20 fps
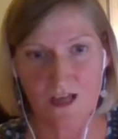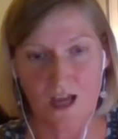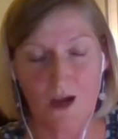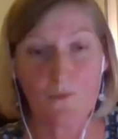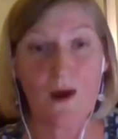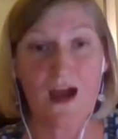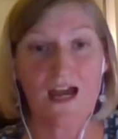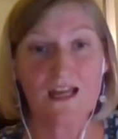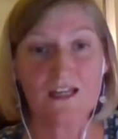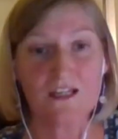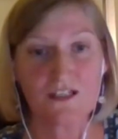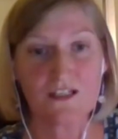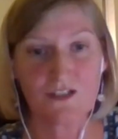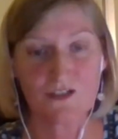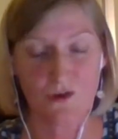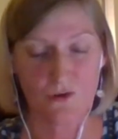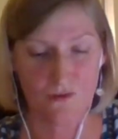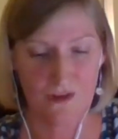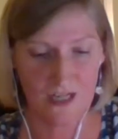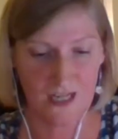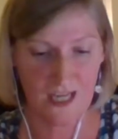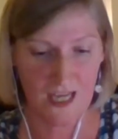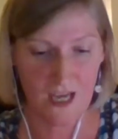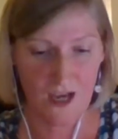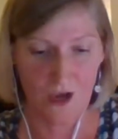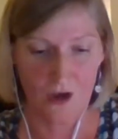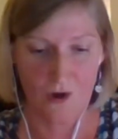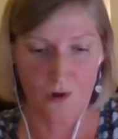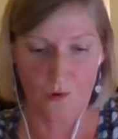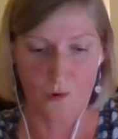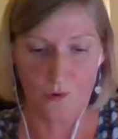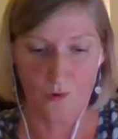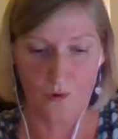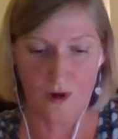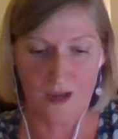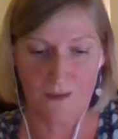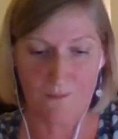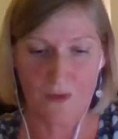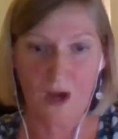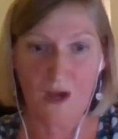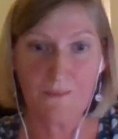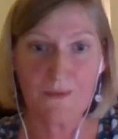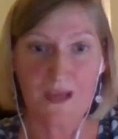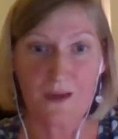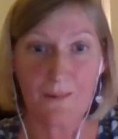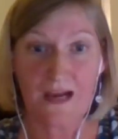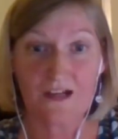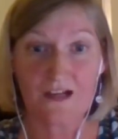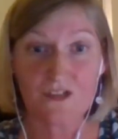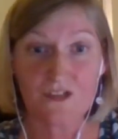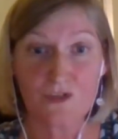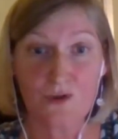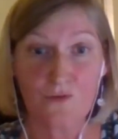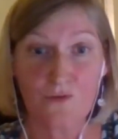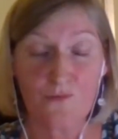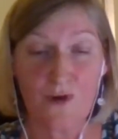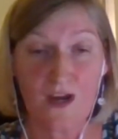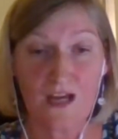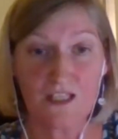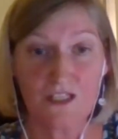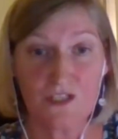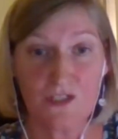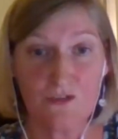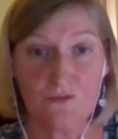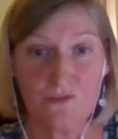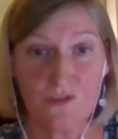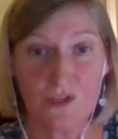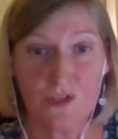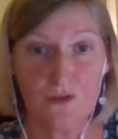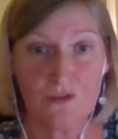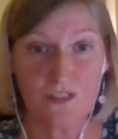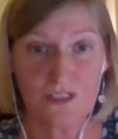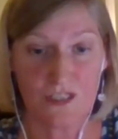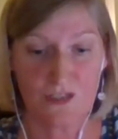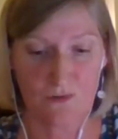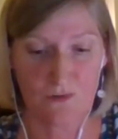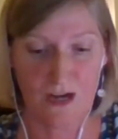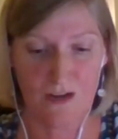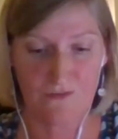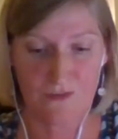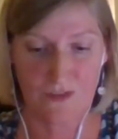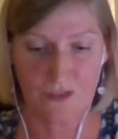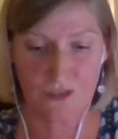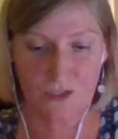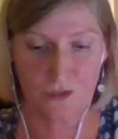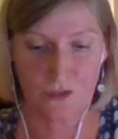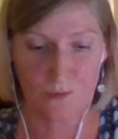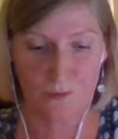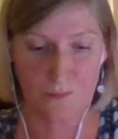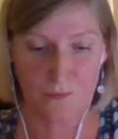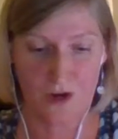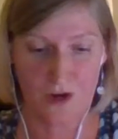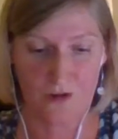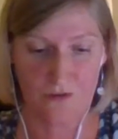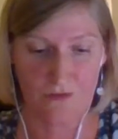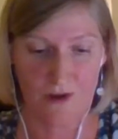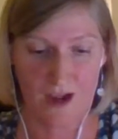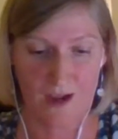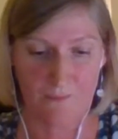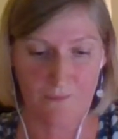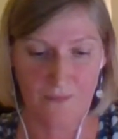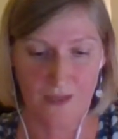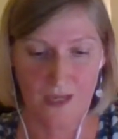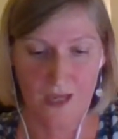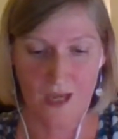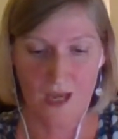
or it might be about software that you've used that's relevant to your programme.